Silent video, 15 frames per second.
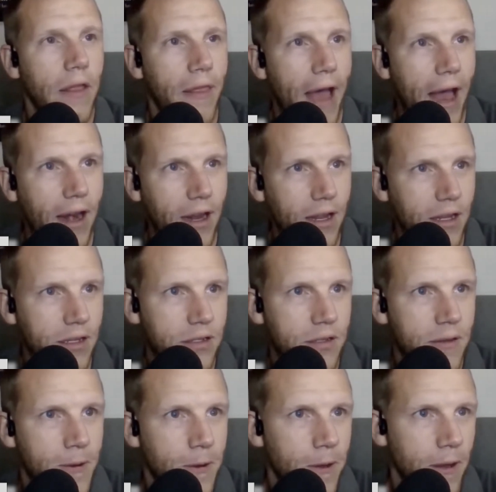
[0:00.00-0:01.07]
and that
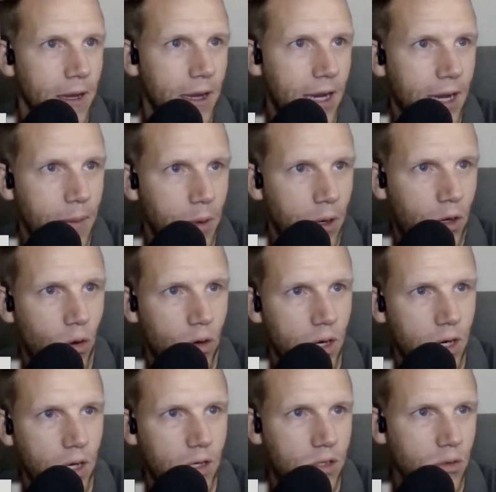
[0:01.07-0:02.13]
is, um,
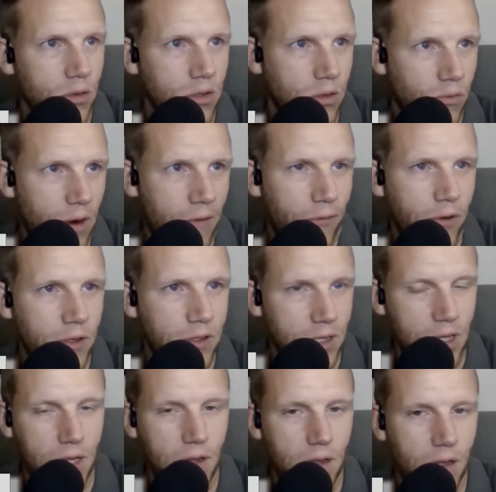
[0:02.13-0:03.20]
according so there's a
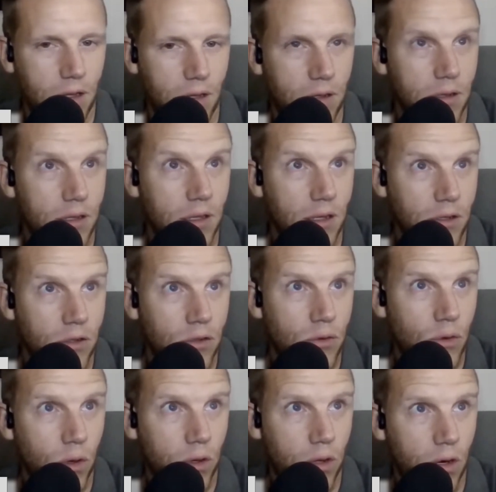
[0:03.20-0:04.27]
reference in the the
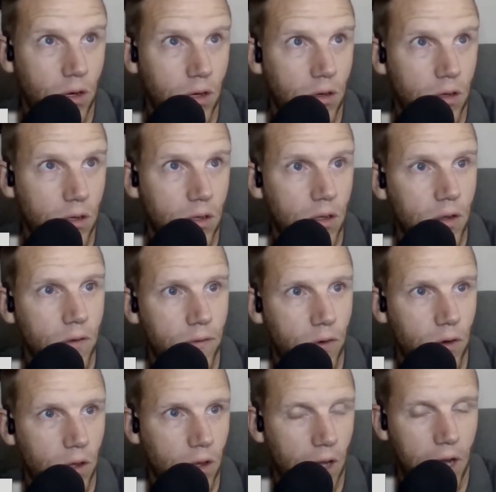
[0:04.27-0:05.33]
True North article
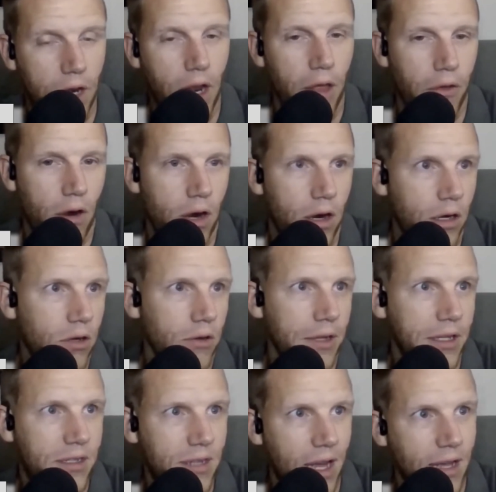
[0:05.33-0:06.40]
for a, another
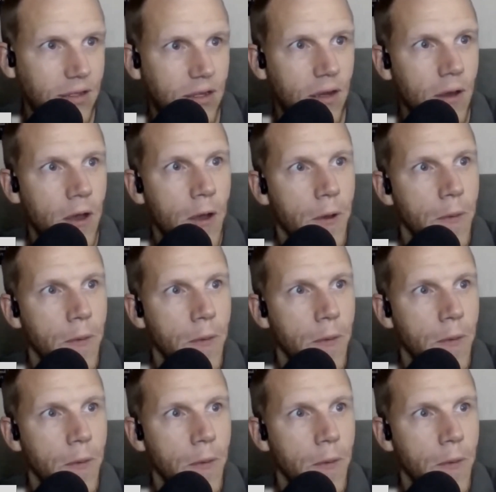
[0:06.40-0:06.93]
article that says,